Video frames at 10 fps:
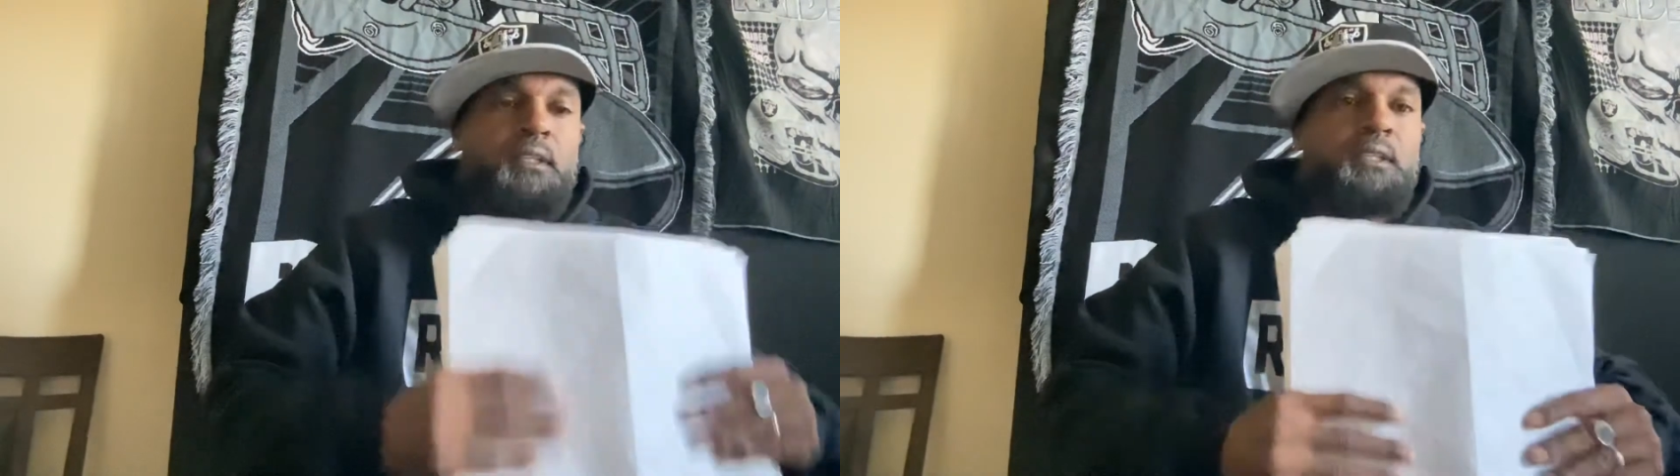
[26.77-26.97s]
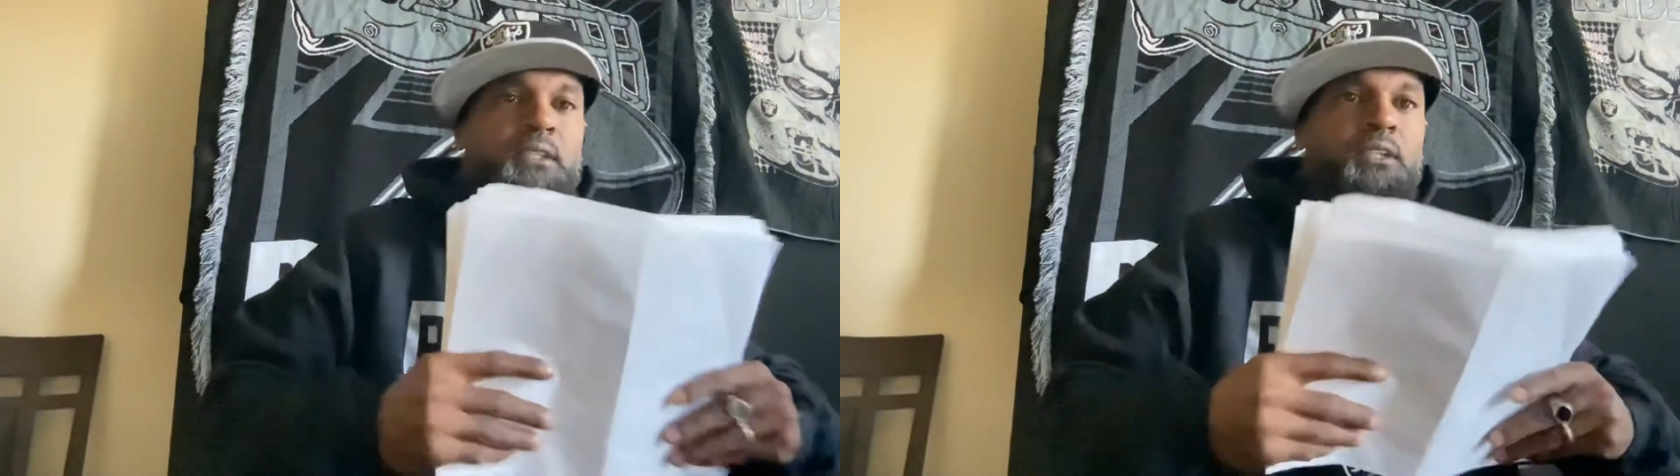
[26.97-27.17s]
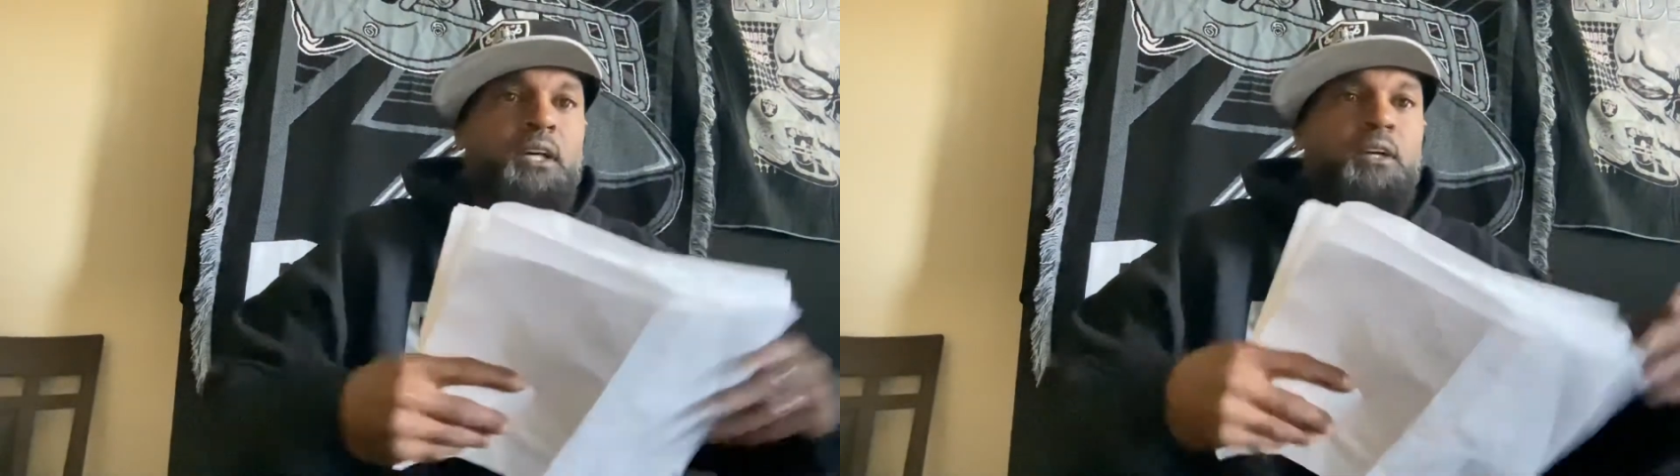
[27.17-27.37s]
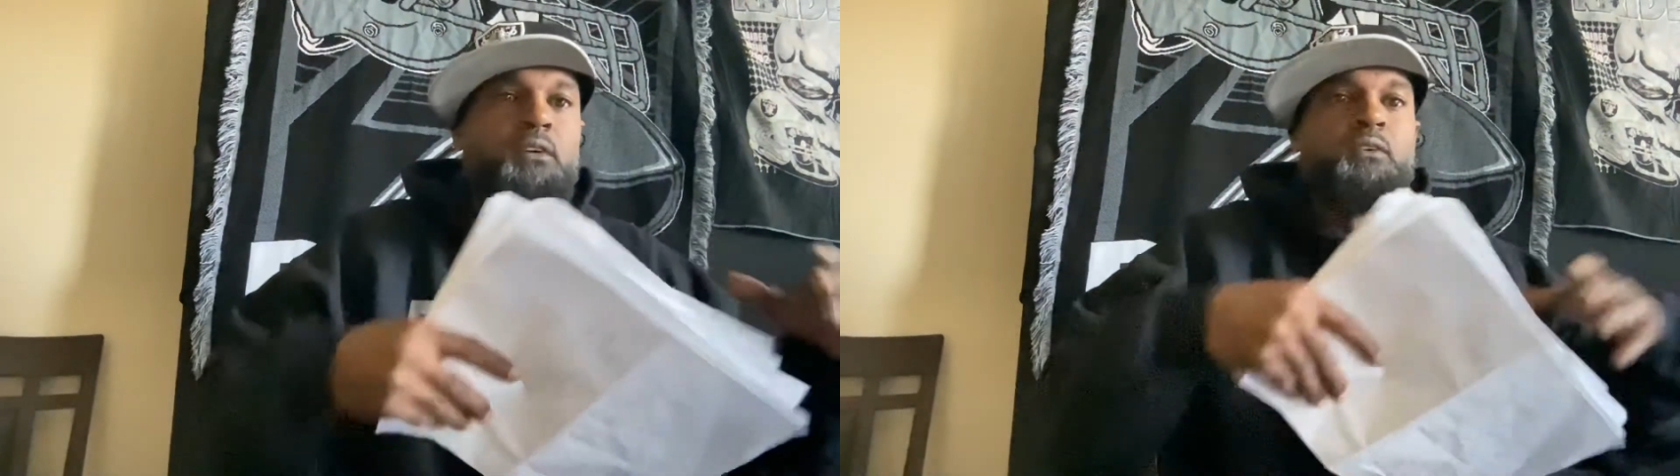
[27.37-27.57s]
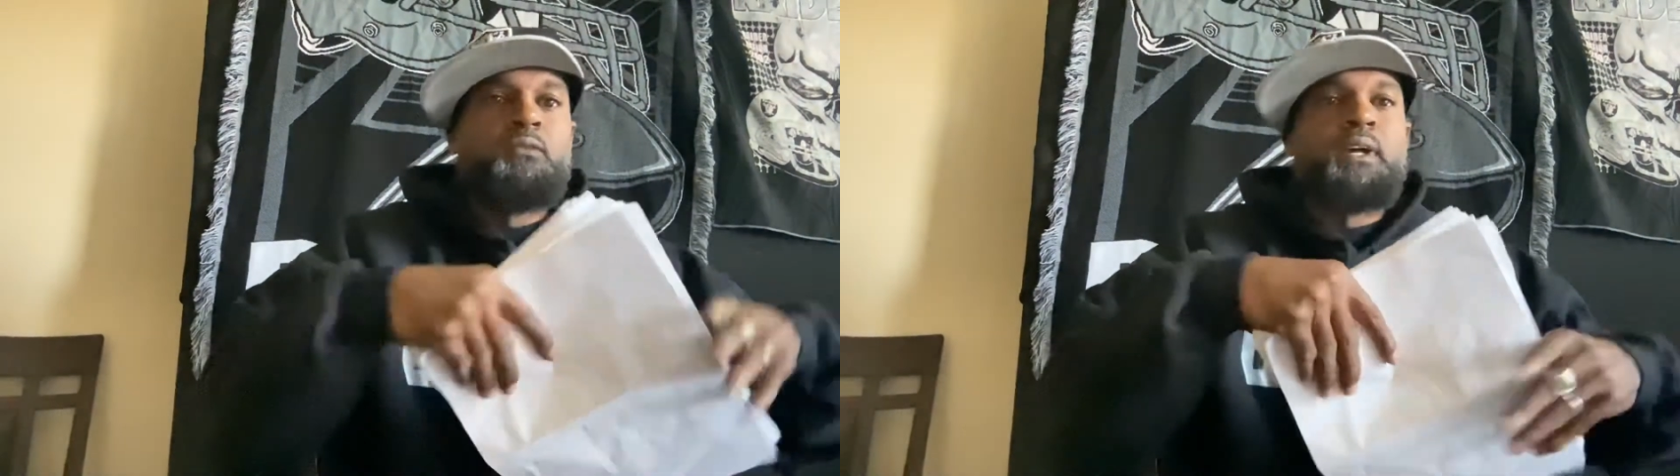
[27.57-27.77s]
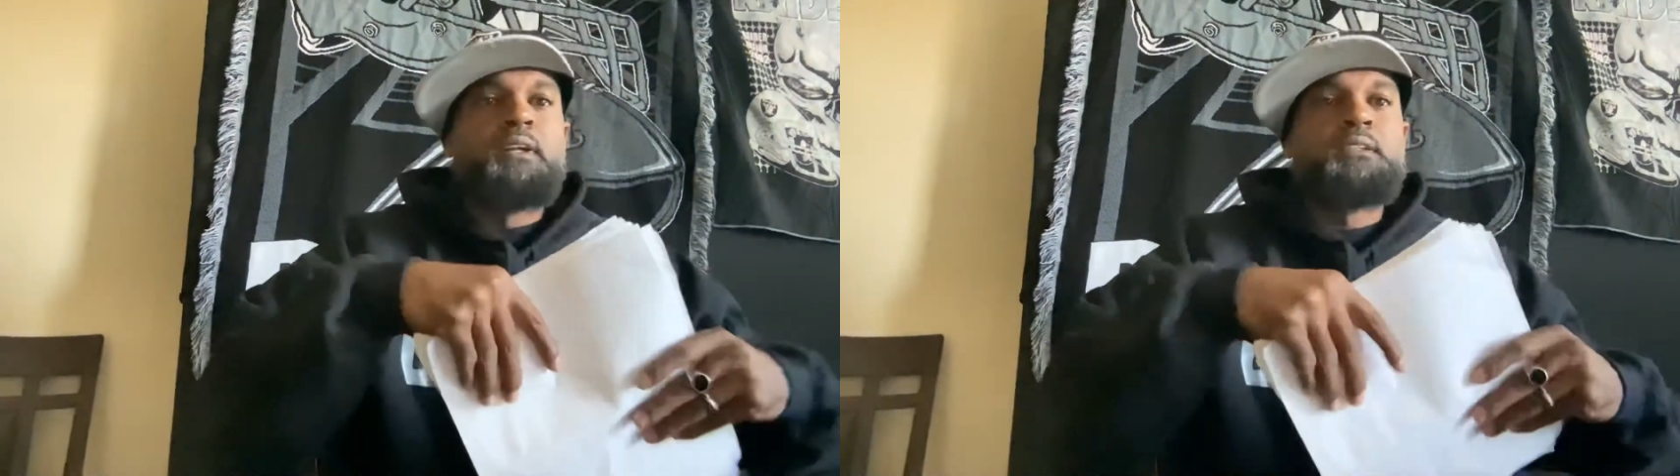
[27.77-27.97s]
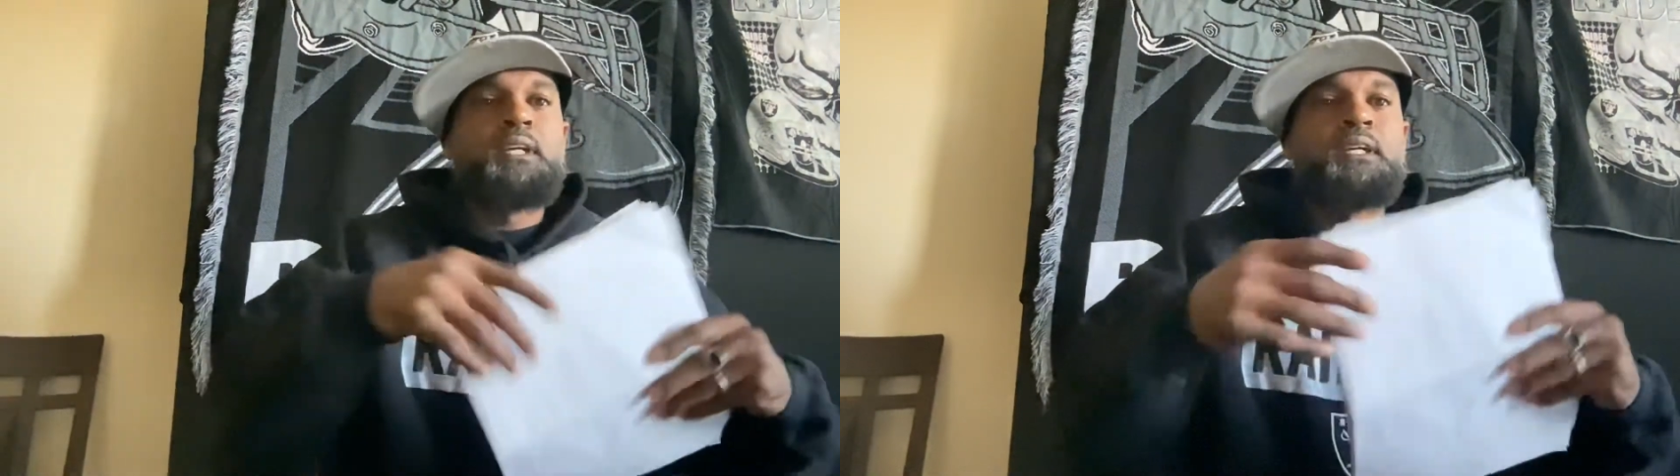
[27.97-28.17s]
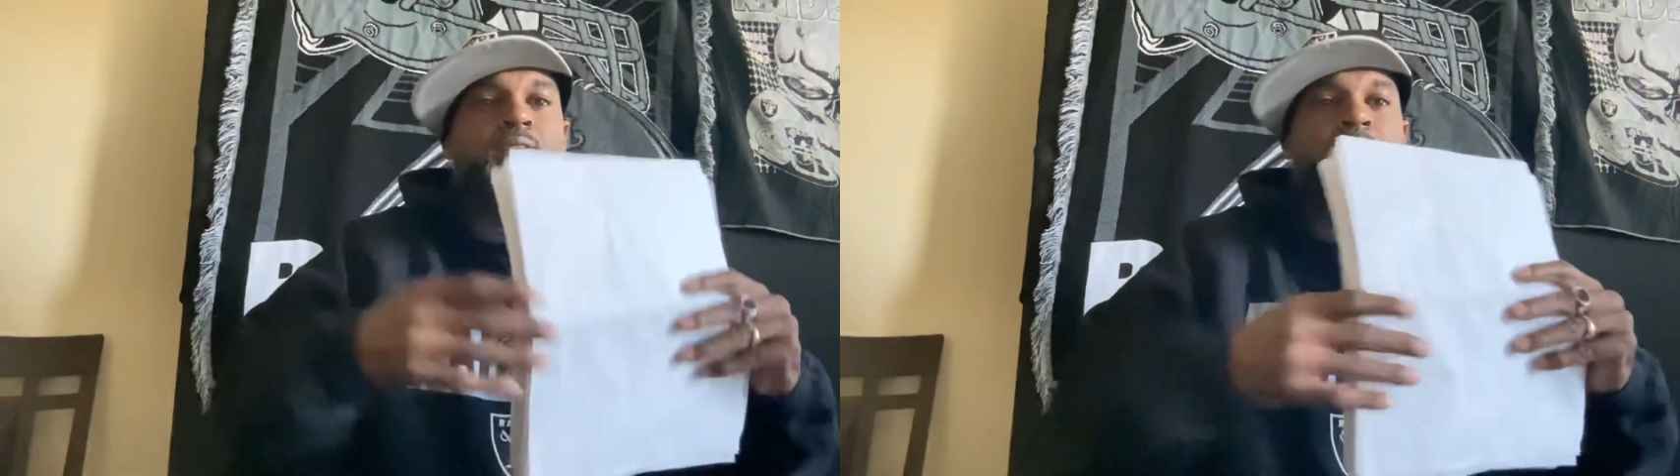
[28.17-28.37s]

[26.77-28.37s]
you know, ready to take